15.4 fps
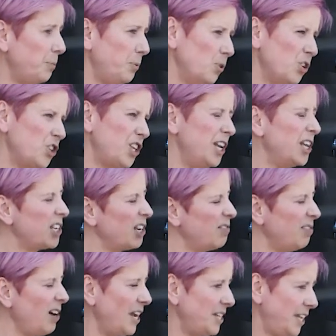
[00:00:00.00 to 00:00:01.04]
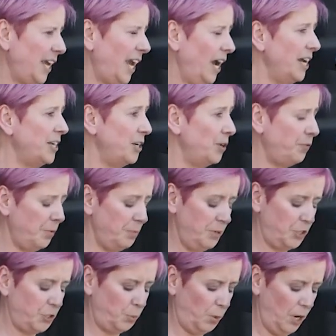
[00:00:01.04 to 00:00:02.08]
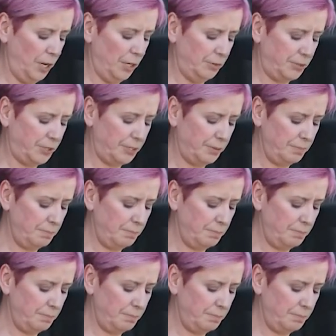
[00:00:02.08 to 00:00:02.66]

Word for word: abortion is eradicated from this world?